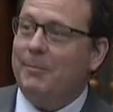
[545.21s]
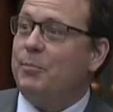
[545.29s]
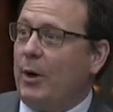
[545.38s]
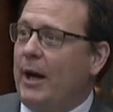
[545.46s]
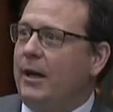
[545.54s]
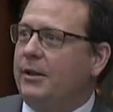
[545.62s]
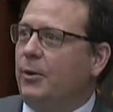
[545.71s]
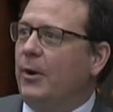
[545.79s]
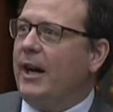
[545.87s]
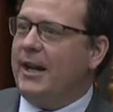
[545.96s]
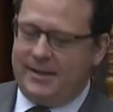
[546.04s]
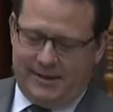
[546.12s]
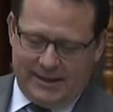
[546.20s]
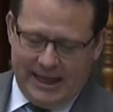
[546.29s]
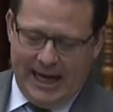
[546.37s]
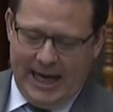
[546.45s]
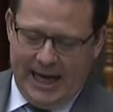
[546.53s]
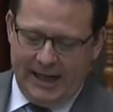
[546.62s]
proud to rise
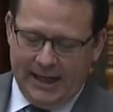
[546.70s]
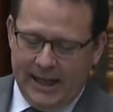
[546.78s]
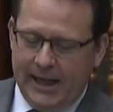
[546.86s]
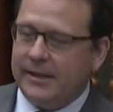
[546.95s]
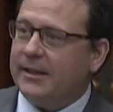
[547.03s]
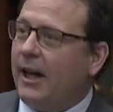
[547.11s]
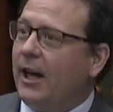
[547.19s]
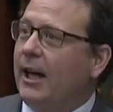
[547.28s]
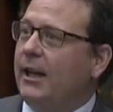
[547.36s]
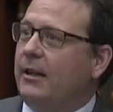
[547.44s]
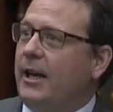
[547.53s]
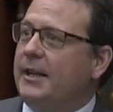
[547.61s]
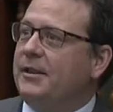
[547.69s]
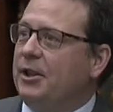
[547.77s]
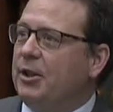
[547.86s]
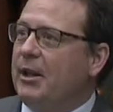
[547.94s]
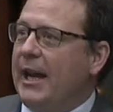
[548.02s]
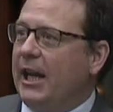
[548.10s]
today to highlight the
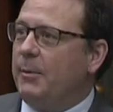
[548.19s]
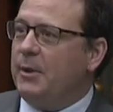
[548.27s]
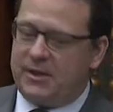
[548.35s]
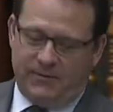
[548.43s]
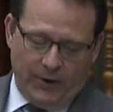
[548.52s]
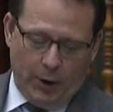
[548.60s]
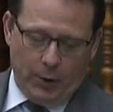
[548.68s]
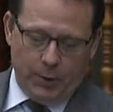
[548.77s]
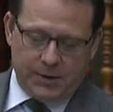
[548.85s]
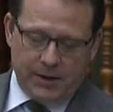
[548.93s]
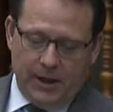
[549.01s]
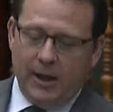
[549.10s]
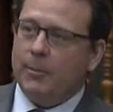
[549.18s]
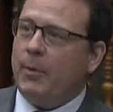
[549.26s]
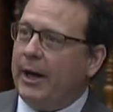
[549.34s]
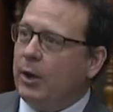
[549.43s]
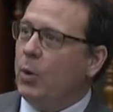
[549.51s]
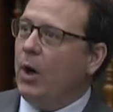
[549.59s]
unanimous vote by
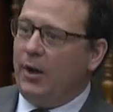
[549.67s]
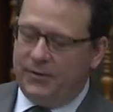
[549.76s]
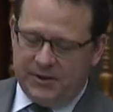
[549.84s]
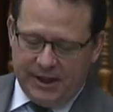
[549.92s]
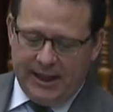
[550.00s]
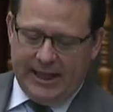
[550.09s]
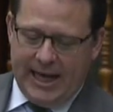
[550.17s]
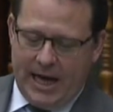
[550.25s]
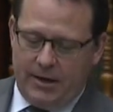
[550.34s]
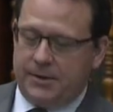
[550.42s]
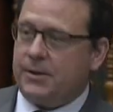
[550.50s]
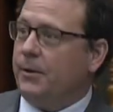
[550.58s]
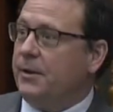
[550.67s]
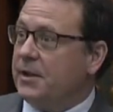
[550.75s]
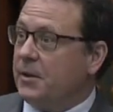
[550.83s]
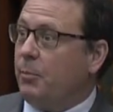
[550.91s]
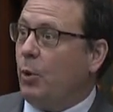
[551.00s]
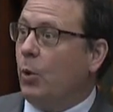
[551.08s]
Guelph City Council to
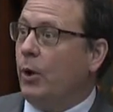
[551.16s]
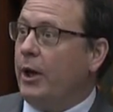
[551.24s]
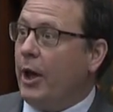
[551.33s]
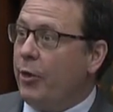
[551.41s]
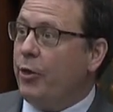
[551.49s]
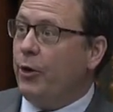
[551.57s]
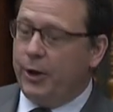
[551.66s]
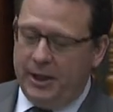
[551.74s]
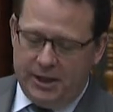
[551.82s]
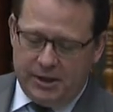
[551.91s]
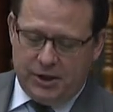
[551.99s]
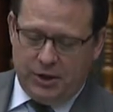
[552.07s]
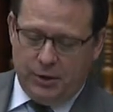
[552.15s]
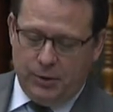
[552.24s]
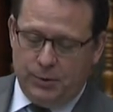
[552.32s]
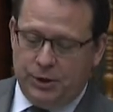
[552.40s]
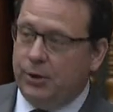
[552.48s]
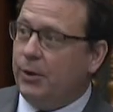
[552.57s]
support a
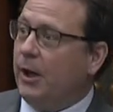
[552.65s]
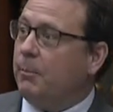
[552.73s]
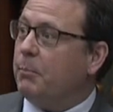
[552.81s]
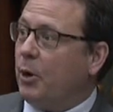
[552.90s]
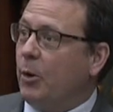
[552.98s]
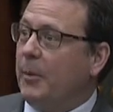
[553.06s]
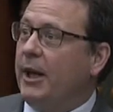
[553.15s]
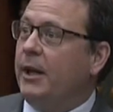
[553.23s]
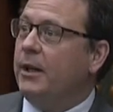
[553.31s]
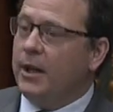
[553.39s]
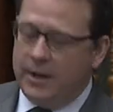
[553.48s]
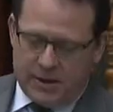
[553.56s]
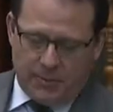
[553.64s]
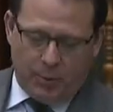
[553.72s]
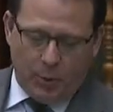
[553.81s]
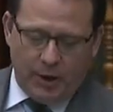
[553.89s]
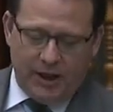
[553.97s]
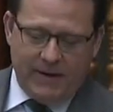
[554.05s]
32-unit permanent
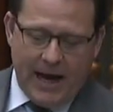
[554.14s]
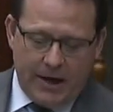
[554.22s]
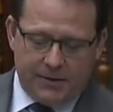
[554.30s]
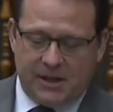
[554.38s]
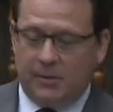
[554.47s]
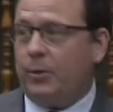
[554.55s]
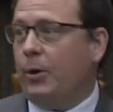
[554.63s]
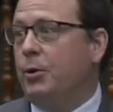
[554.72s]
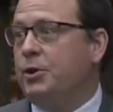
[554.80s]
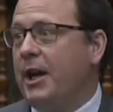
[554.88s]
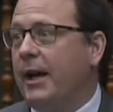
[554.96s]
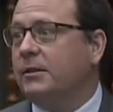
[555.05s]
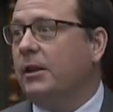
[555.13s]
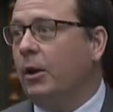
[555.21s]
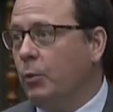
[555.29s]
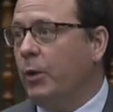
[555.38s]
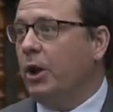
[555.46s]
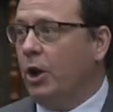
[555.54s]
supportive housing project on
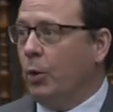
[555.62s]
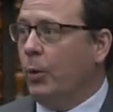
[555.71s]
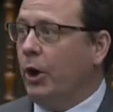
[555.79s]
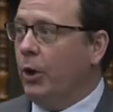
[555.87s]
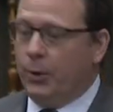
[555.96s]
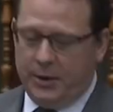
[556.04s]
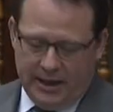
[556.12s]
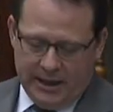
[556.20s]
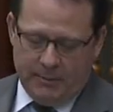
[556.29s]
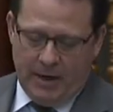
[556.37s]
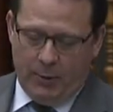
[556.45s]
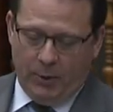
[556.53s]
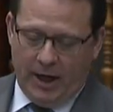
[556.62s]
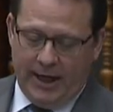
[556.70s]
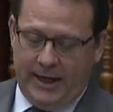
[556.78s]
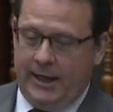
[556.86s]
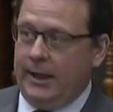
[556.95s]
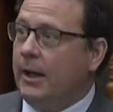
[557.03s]
Willow Road in my riding.